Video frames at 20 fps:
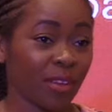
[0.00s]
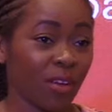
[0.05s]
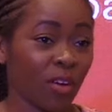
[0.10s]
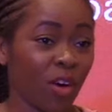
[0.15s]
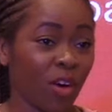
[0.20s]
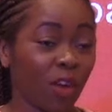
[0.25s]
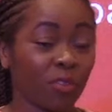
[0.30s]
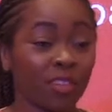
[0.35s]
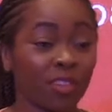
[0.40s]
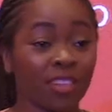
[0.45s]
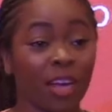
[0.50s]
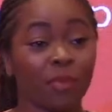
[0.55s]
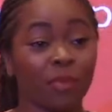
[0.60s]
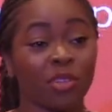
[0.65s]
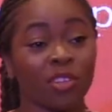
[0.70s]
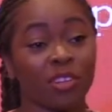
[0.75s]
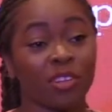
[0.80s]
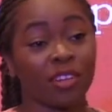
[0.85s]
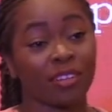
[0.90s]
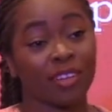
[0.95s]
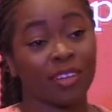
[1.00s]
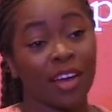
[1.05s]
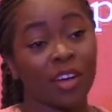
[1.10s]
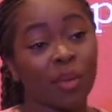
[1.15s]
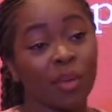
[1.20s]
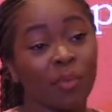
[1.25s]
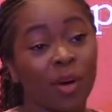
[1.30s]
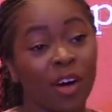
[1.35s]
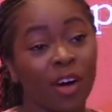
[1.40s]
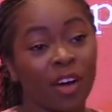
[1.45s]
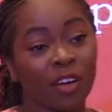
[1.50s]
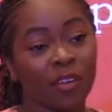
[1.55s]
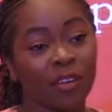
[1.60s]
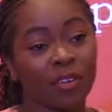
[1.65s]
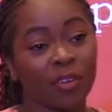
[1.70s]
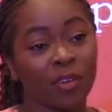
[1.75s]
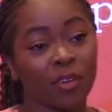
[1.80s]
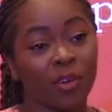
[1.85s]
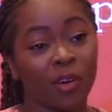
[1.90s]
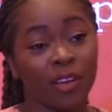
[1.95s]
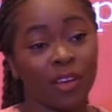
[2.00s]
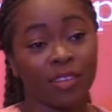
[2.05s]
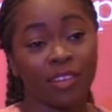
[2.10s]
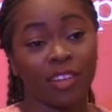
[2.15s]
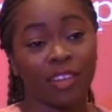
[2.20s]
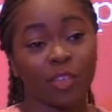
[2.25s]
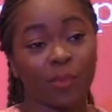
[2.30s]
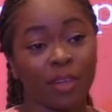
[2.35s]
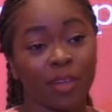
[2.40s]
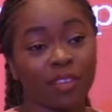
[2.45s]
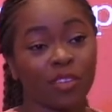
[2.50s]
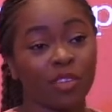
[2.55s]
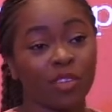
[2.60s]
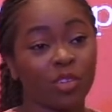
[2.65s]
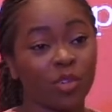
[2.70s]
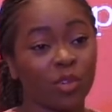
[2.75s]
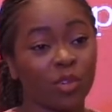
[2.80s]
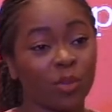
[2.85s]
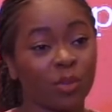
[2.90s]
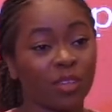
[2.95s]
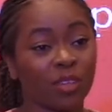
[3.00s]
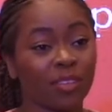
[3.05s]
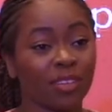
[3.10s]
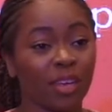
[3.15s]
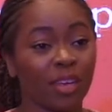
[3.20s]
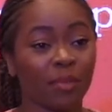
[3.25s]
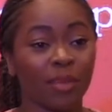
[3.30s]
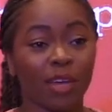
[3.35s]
oftentimes she's looked down upon or isn't expected to do it with the same